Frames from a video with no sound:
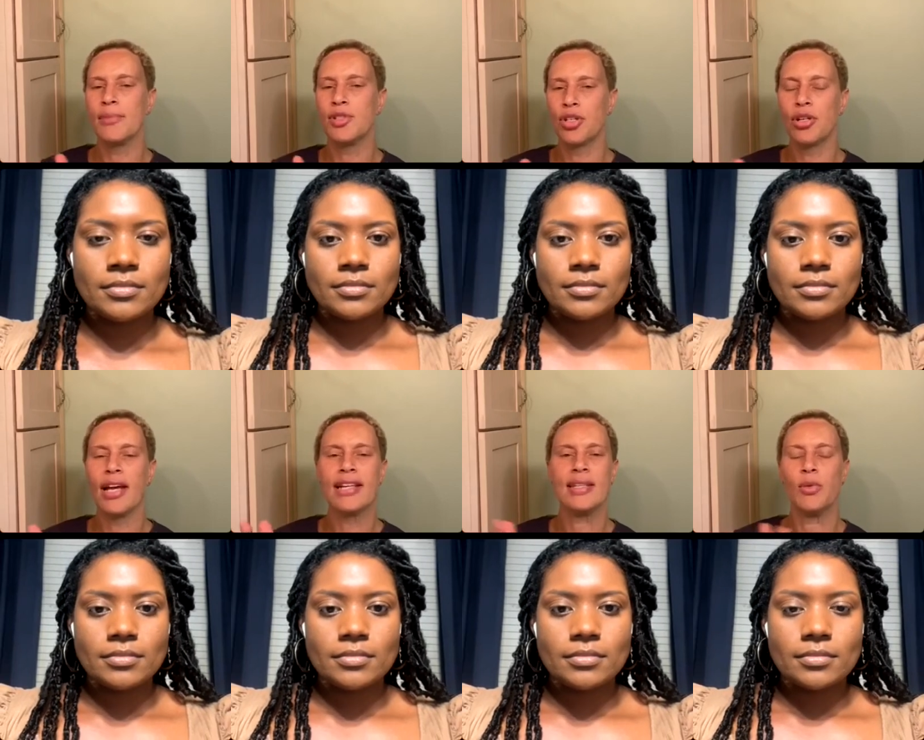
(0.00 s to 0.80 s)
Speaker 1: sure,
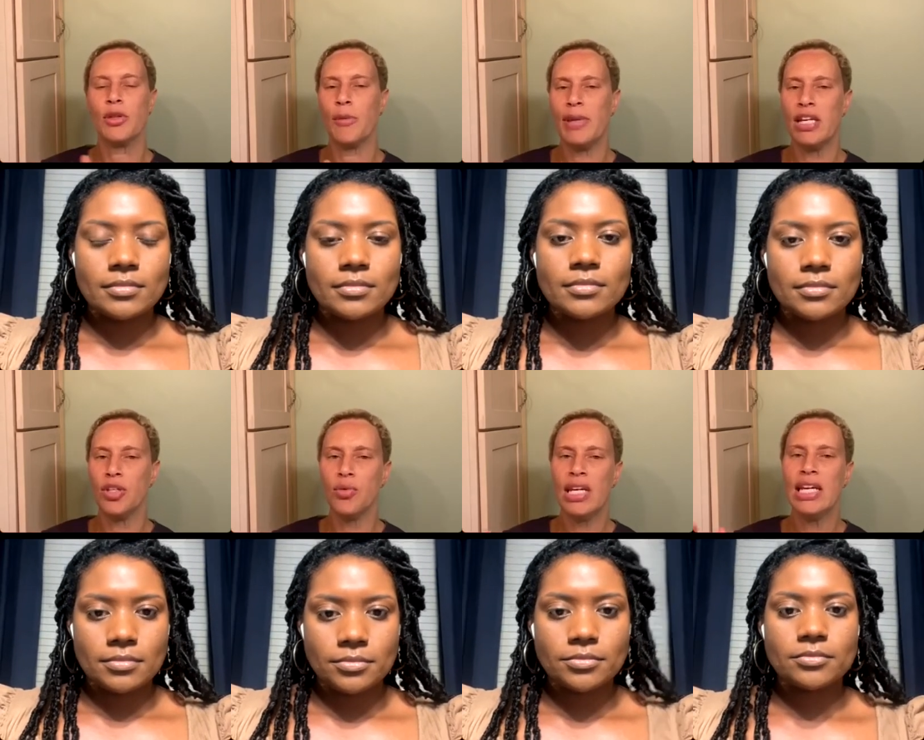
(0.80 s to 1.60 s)
like I said, with it being
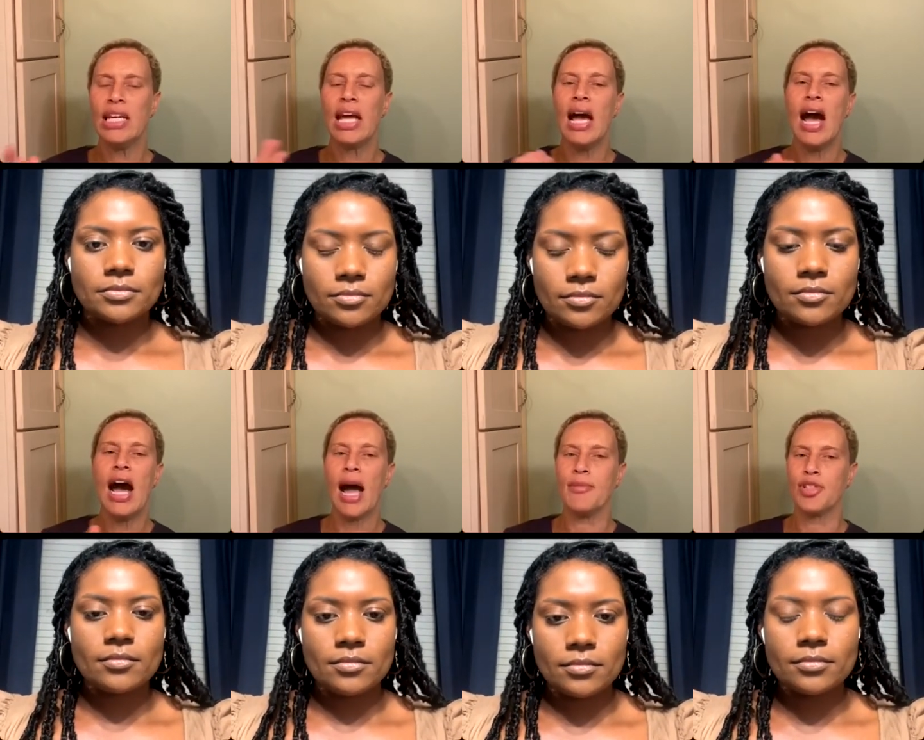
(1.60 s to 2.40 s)
unique, mm-hmm.
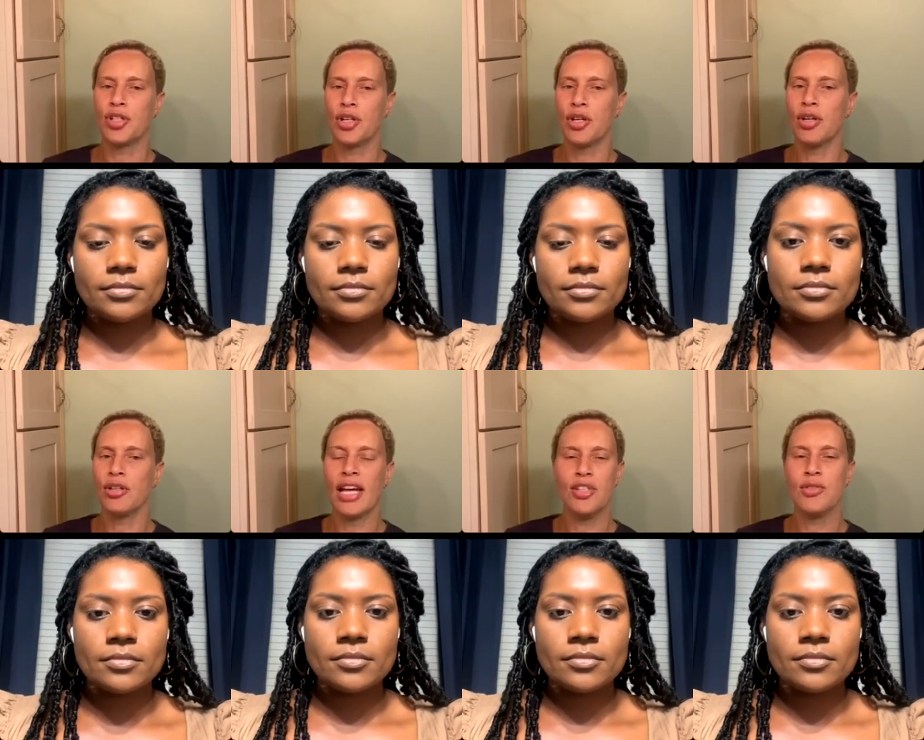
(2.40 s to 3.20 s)
I'm sure,
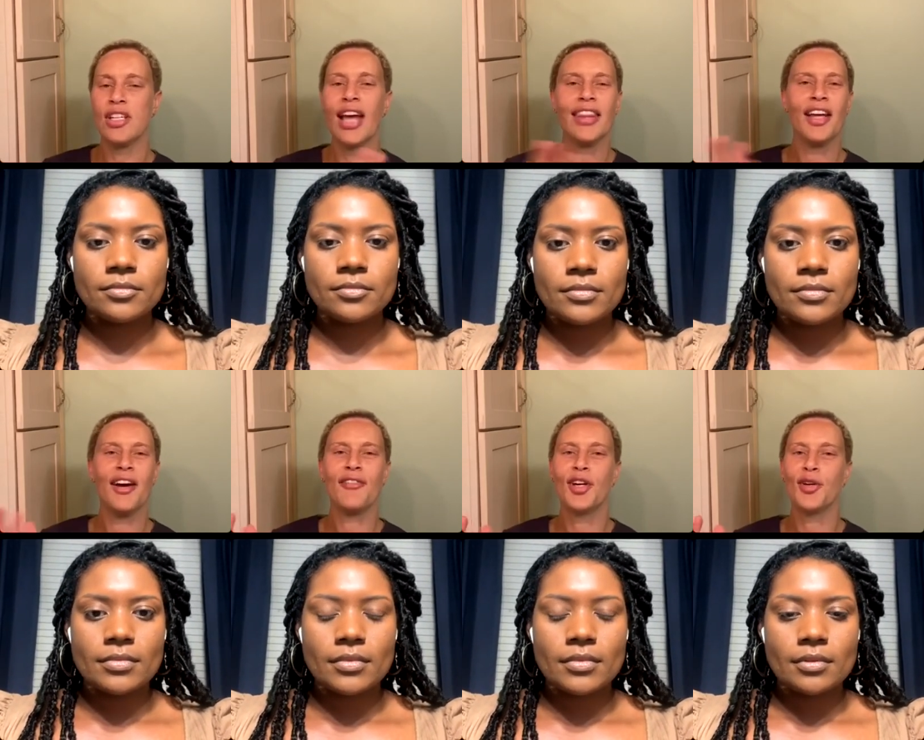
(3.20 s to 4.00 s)
like you said, I
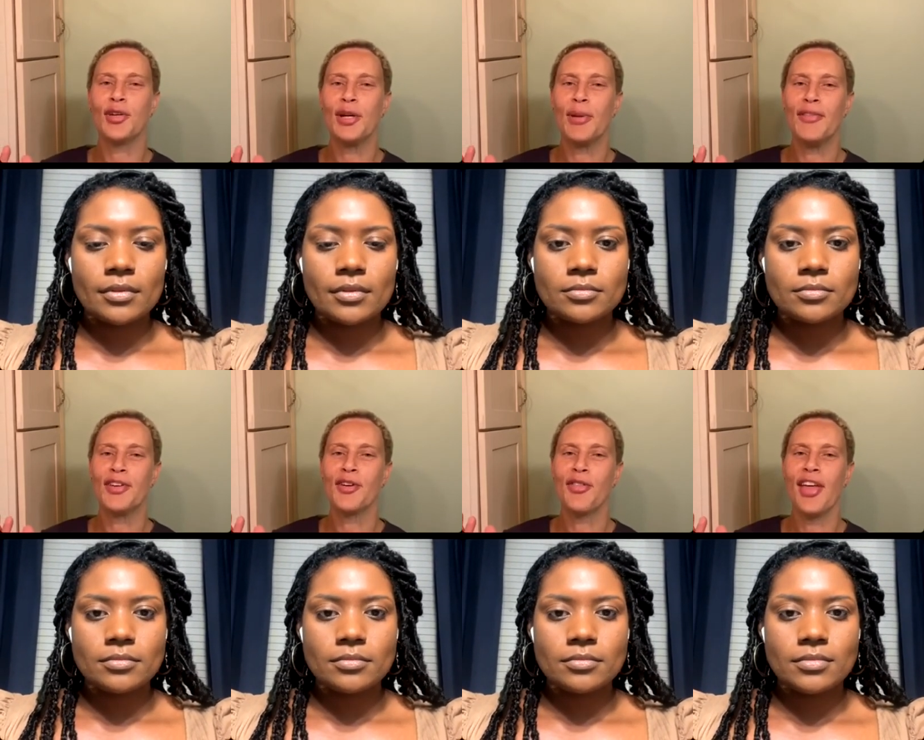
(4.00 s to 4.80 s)
love the career
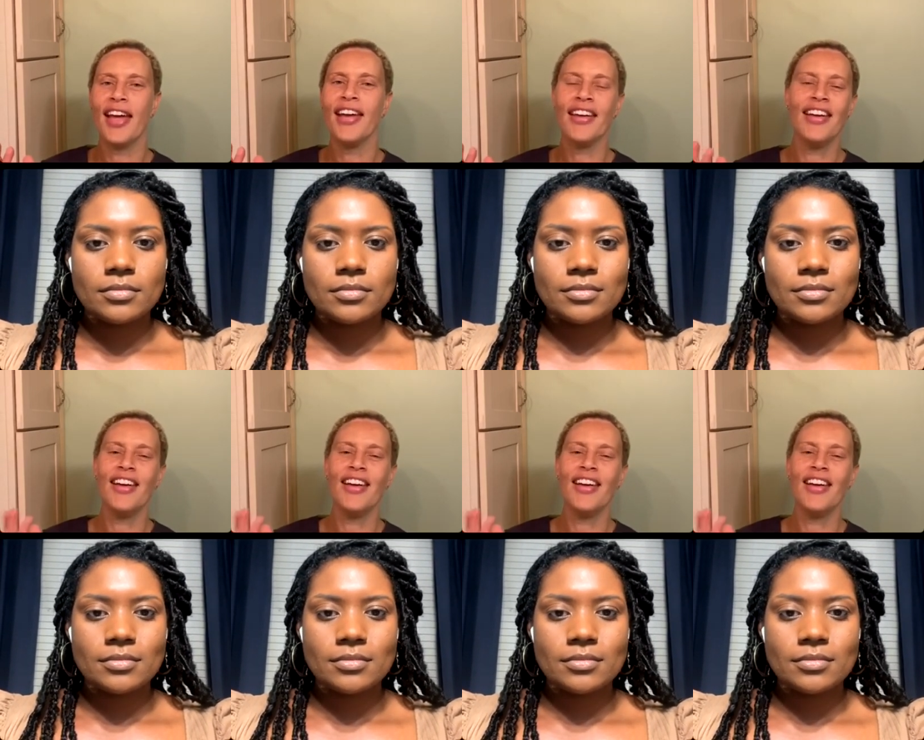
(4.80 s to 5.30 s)
pivoter thing.